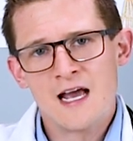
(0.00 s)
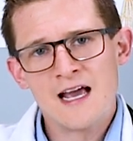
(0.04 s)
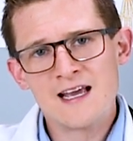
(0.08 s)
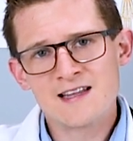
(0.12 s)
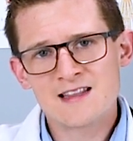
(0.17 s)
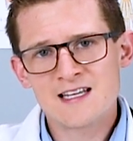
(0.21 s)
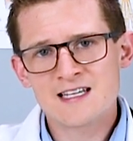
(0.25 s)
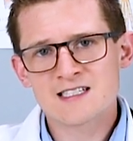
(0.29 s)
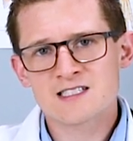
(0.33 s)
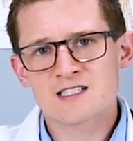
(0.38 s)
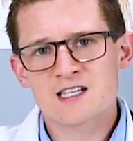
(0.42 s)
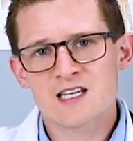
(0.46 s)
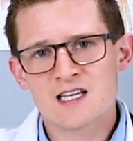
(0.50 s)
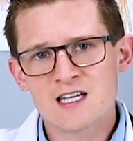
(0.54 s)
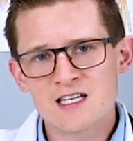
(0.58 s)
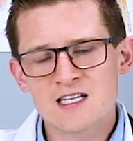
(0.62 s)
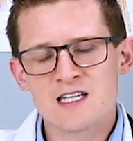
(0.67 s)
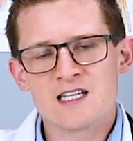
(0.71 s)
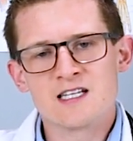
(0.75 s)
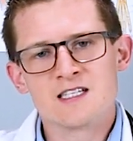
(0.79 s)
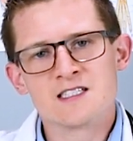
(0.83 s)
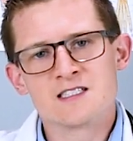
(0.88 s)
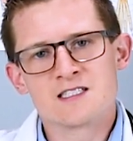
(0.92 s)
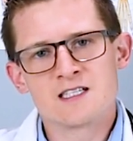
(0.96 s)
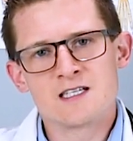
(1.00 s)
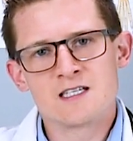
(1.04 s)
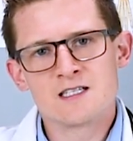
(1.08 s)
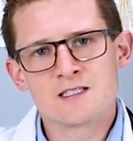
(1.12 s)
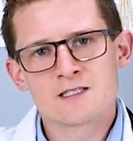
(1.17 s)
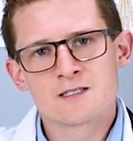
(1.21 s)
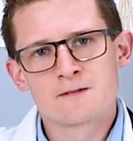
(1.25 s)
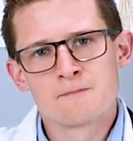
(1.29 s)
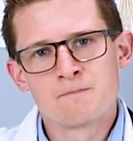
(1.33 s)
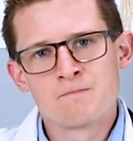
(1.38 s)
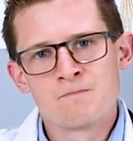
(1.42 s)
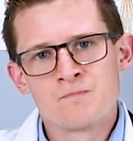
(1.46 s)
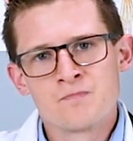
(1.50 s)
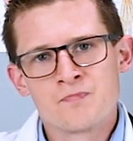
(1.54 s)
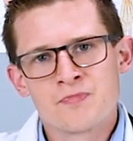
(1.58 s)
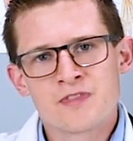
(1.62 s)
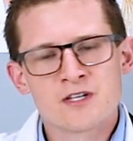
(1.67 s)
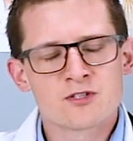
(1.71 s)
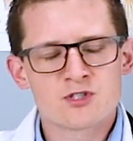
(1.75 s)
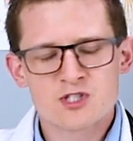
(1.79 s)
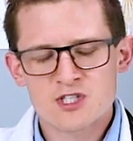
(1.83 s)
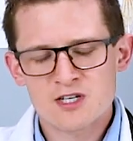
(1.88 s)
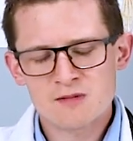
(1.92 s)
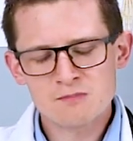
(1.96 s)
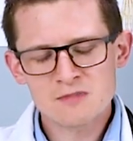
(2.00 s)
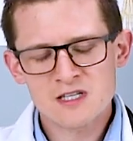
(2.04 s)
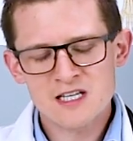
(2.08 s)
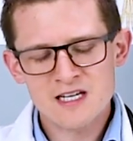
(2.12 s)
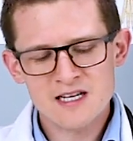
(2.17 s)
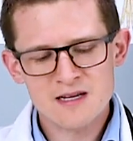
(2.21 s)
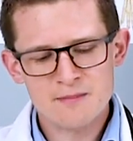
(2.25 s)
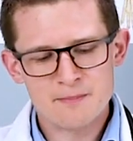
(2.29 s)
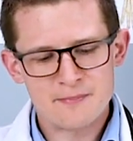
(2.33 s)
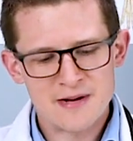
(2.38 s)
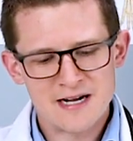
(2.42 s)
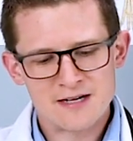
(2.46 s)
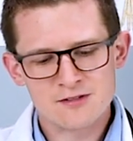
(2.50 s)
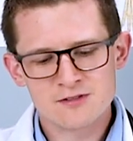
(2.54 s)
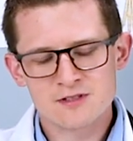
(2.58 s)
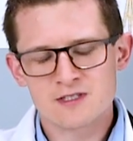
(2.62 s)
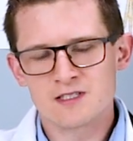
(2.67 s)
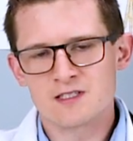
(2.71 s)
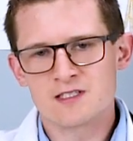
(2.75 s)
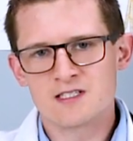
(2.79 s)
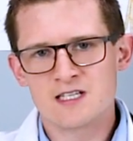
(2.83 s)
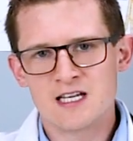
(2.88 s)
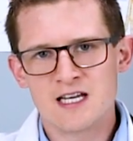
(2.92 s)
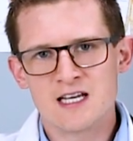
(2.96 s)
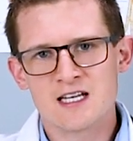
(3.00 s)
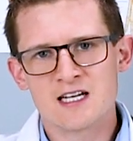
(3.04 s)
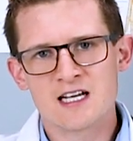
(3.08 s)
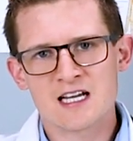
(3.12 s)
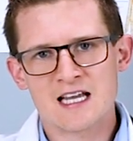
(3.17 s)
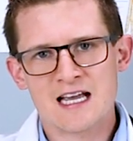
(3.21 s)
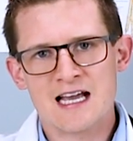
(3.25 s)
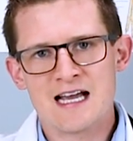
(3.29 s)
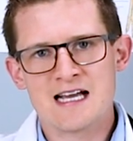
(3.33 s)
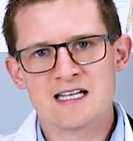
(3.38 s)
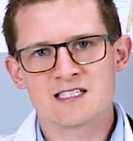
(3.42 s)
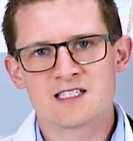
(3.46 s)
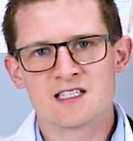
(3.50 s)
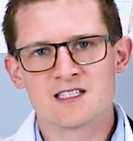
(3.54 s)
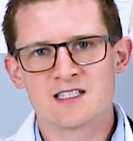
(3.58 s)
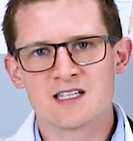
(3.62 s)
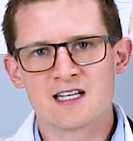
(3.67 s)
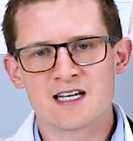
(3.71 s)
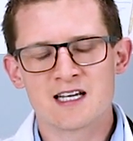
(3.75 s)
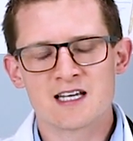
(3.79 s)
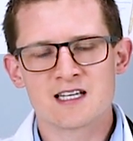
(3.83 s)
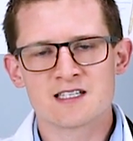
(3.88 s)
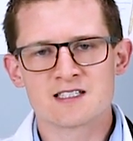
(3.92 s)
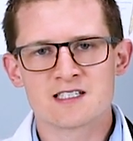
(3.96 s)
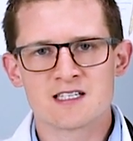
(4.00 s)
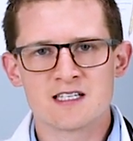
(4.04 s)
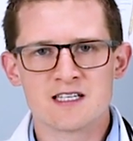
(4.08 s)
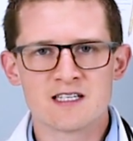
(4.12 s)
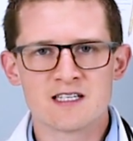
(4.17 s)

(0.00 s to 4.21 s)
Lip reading: And that's kidney disease. There's something about the tannic acid that gets